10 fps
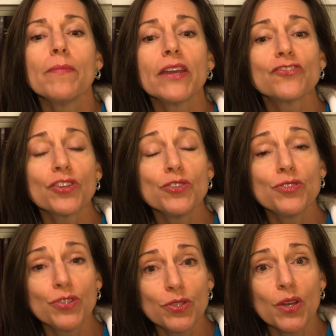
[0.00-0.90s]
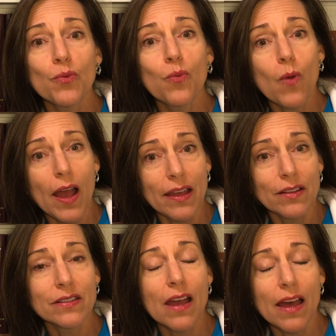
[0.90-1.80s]
Make sure you do get
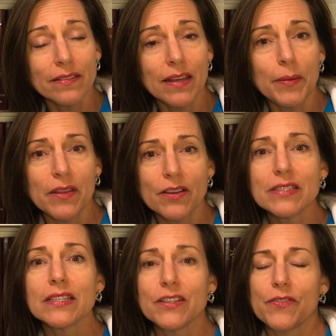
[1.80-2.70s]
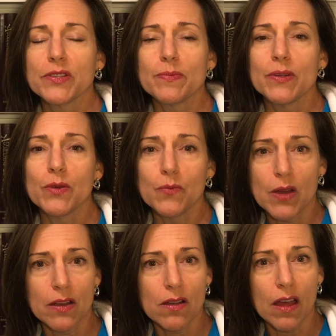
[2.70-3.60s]
wild-caught salmon. There is a difference between
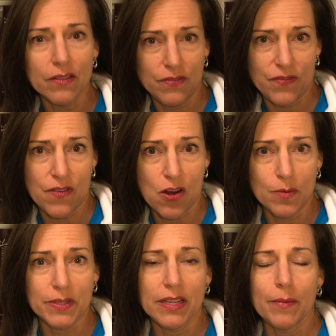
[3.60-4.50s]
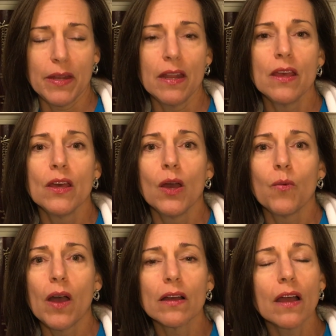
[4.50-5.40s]
wild-caught and farmed salmon.
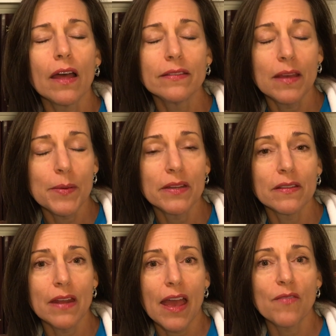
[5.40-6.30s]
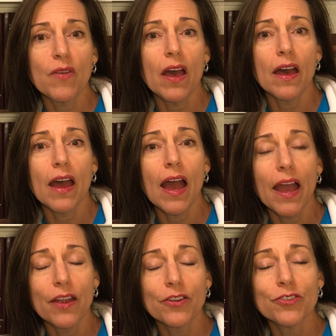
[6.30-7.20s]
Wild-caught salmon is going to have a
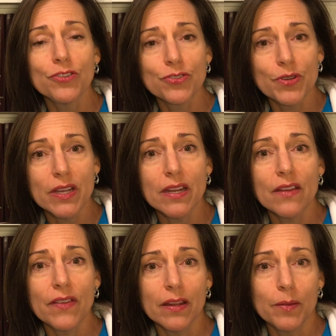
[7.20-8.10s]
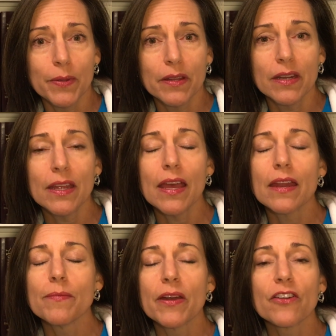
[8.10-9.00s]
higher nutrient availability
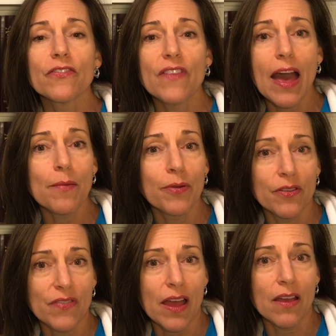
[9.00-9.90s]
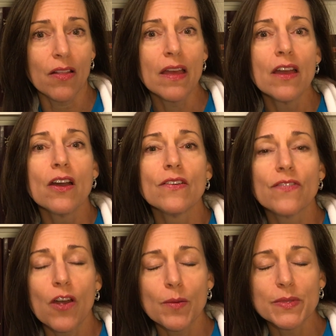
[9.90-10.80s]
and a better fat profile.
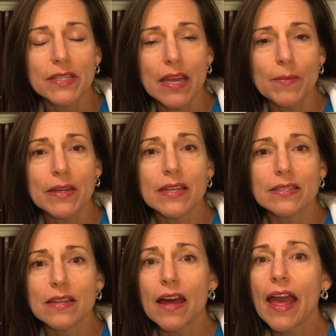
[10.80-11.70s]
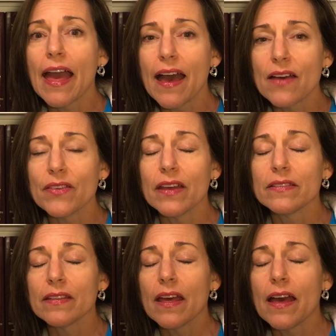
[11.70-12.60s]
Farmed salmon does not have as